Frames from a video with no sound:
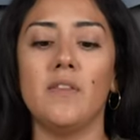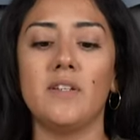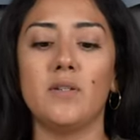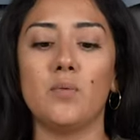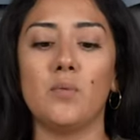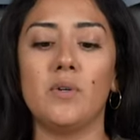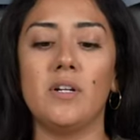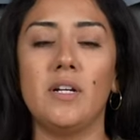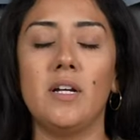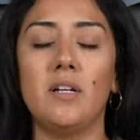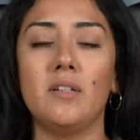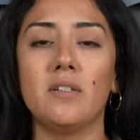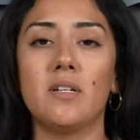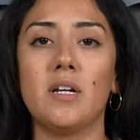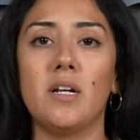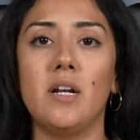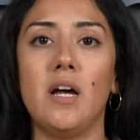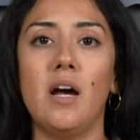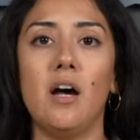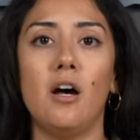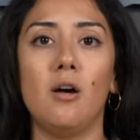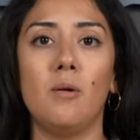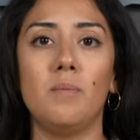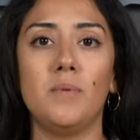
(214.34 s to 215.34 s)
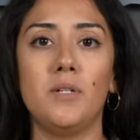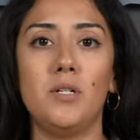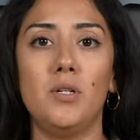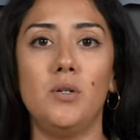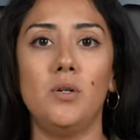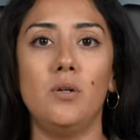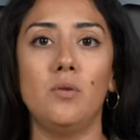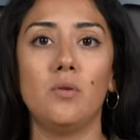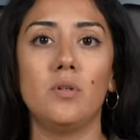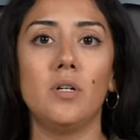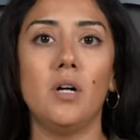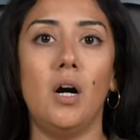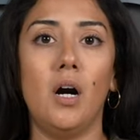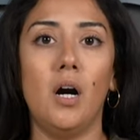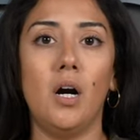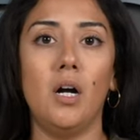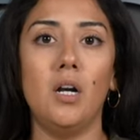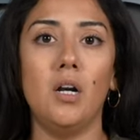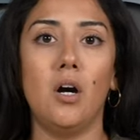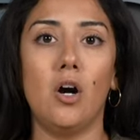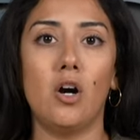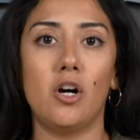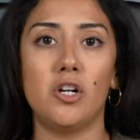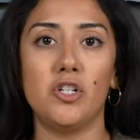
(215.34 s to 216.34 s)
this one is gonna help to
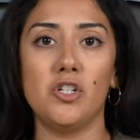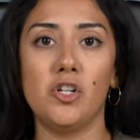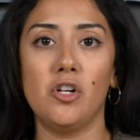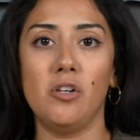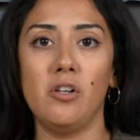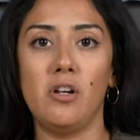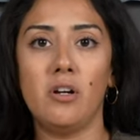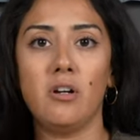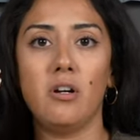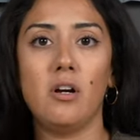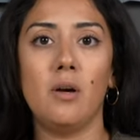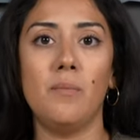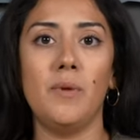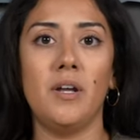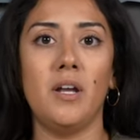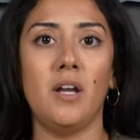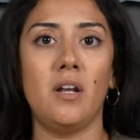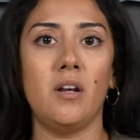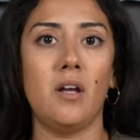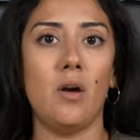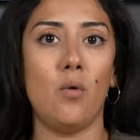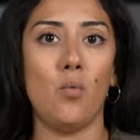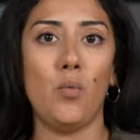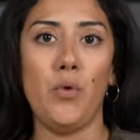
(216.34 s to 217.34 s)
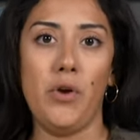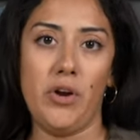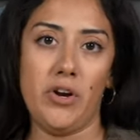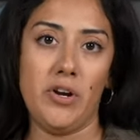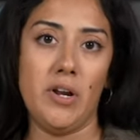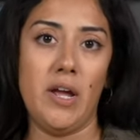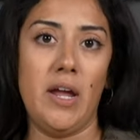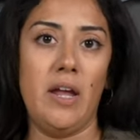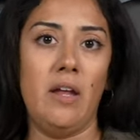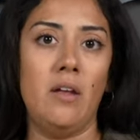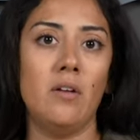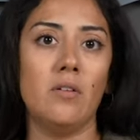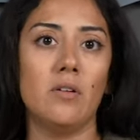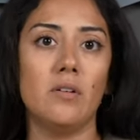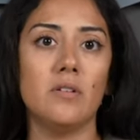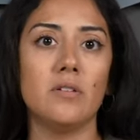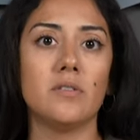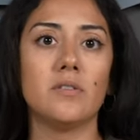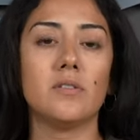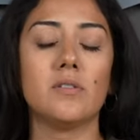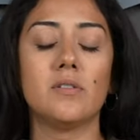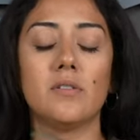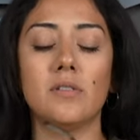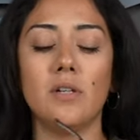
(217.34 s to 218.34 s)
cut harsh glare coming in at weird
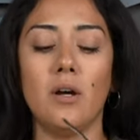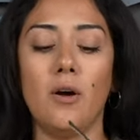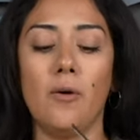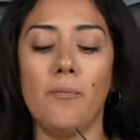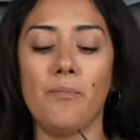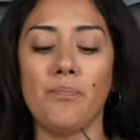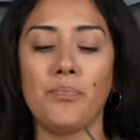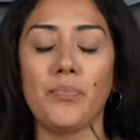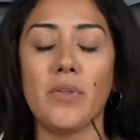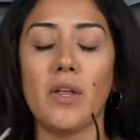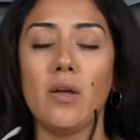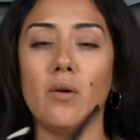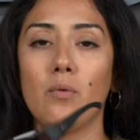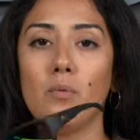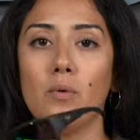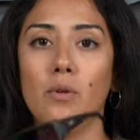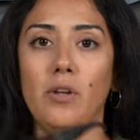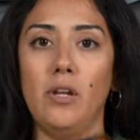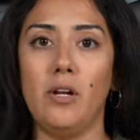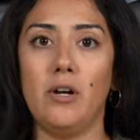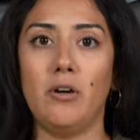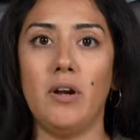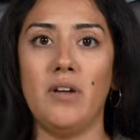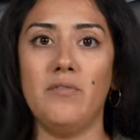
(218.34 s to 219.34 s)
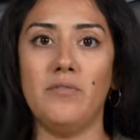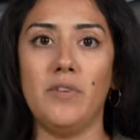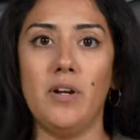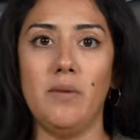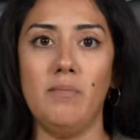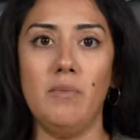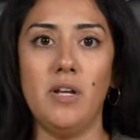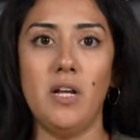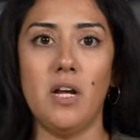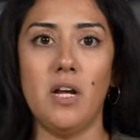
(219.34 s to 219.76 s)
angles. So really great frame